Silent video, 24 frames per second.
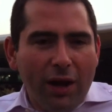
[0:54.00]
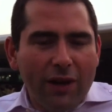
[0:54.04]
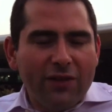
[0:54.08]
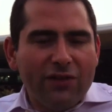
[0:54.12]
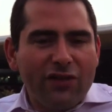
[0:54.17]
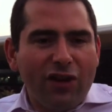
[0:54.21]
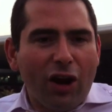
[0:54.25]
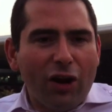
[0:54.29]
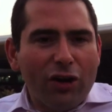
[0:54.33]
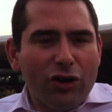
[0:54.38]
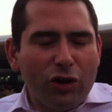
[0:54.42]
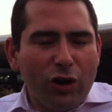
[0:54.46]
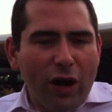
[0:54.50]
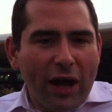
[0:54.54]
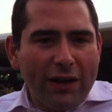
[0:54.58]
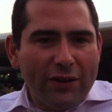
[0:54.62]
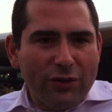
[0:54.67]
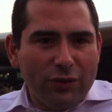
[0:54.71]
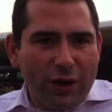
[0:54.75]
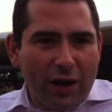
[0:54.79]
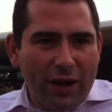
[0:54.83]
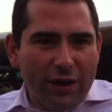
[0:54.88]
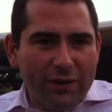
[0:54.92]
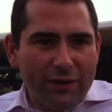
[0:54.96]
In stark
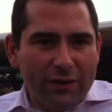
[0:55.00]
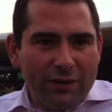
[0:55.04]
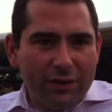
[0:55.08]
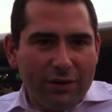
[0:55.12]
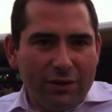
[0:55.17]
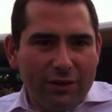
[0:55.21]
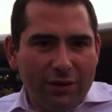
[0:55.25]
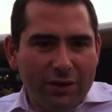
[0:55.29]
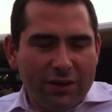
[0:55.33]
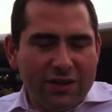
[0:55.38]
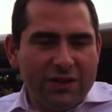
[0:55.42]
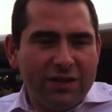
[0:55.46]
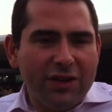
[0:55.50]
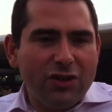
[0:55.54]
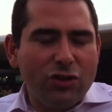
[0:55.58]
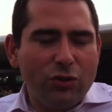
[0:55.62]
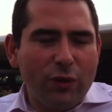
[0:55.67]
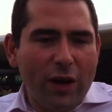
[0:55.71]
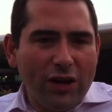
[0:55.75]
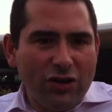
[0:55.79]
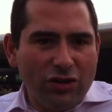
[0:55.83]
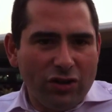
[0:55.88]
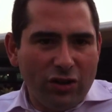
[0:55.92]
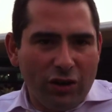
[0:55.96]
contrast to the
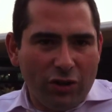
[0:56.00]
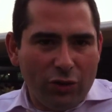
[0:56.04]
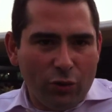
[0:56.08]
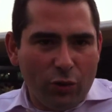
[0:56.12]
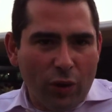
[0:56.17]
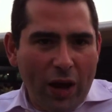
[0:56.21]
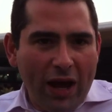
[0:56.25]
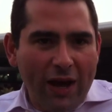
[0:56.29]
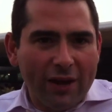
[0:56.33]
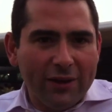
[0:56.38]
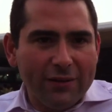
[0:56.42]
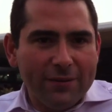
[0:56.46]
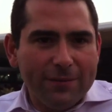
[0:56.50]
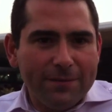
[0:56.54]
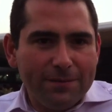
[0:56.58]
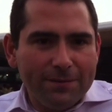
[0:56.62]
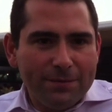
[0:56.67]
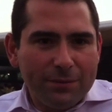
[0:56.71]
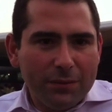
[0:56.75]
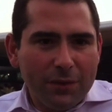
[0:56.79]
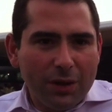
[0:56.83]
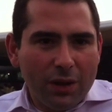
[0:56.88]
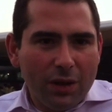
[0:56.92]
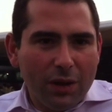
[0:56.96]
situation in Iran,
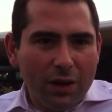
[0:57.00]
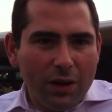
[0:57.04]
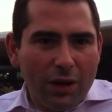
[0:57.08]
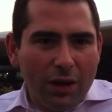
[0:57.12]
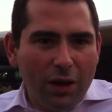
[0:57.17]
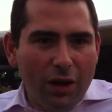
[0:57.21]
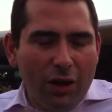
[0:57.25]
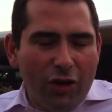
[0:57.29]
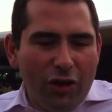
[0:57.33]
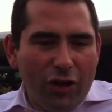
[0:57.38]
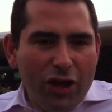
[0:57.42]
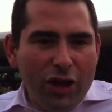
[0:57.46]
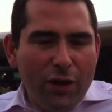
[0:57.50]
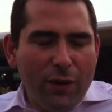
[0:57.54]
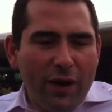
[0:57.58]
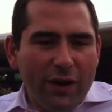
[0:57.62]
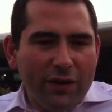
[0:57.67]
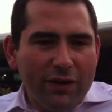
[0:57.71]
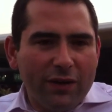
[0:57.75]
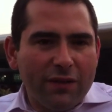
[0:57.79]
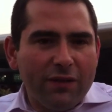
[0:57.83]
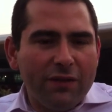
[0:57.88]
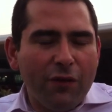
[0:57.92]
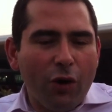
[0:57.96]
the
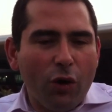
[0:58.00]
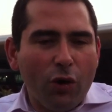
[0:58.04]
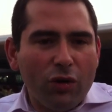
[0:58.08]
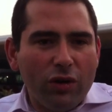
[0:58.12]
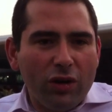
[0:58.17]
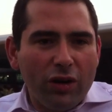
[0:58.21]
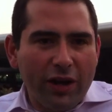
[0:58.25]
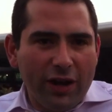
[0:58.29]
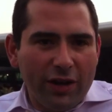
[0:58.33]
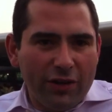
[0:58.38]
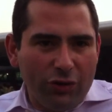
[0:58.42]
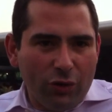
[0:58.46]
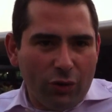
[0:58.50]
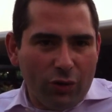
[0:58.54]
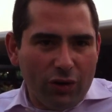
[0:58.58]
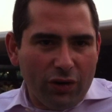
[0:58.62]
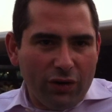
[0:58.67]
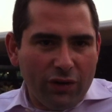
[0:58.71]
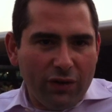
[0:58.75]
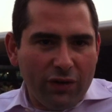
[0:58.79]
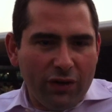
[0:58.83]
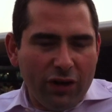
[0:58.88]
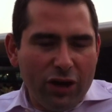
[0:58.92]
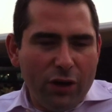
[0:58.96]
U.S. has vocally
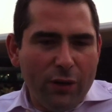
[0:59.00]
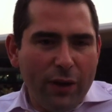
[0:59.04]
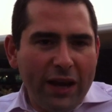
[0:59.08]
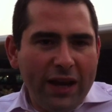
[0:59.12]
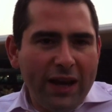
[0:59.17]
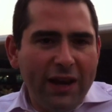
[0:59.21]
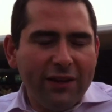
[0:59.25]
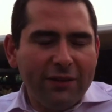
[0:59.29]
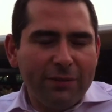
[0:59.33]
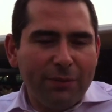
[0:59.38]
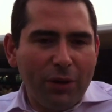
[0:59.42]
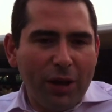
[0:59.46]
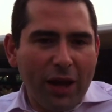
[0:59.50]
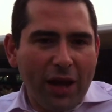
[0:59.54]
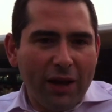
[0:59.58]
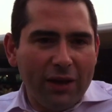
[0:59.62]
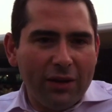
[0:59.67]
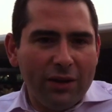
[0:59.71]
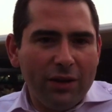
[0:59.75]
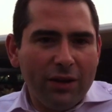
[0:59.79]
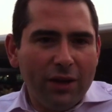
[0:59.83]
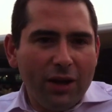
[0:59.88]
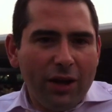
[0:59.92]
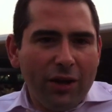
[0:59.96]
endorsed the UAE's
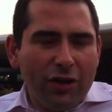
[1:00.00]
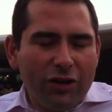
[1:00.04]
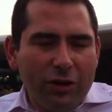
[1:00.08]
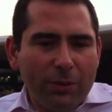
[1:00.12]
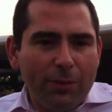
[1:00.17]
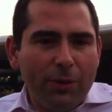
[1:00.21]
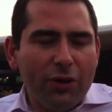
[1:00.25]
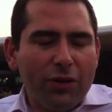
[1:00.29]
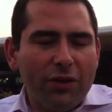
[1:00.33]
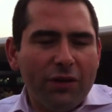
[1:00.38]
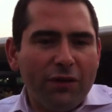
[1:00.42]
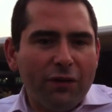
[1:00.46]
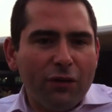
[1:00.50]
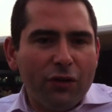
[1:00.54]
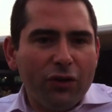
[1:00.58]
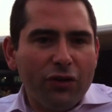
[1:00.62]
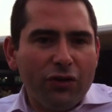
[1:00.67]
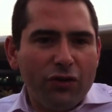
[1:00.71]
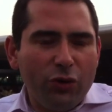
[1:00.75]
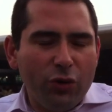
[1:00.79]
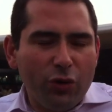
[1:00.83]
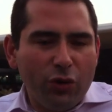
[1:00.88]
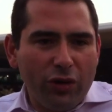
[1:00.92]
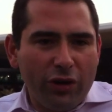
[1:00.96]
plan to build the
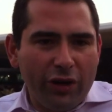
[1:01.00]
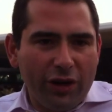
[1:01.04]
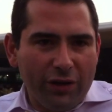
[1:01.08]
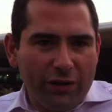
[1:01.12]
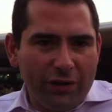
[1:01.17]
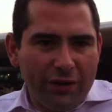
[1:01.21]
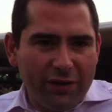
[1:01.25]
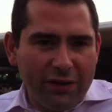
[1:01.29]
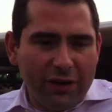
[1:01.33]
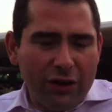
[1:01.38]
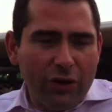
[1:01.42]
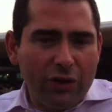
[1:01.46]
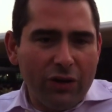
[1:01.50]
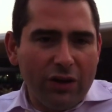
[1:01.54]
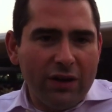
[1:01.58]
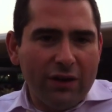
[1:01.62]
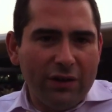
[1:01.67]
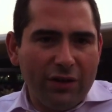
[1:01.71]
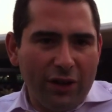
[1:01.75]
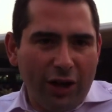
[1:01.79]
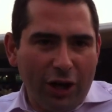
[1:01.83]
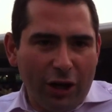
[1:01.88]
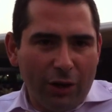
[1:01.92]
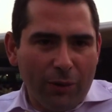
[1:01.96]
first nuclear
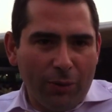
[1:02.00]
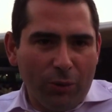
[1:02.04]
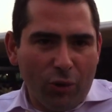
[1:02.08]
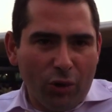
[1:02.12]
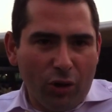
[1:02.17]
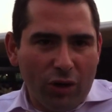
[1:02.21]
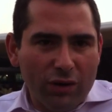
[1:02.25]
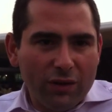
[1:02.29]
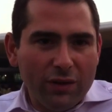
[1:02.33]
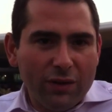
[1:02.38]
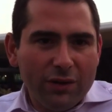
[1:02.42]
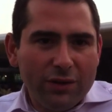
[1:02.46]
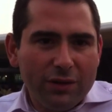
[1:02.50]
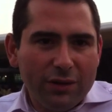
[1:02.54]
facilities in the Arab world.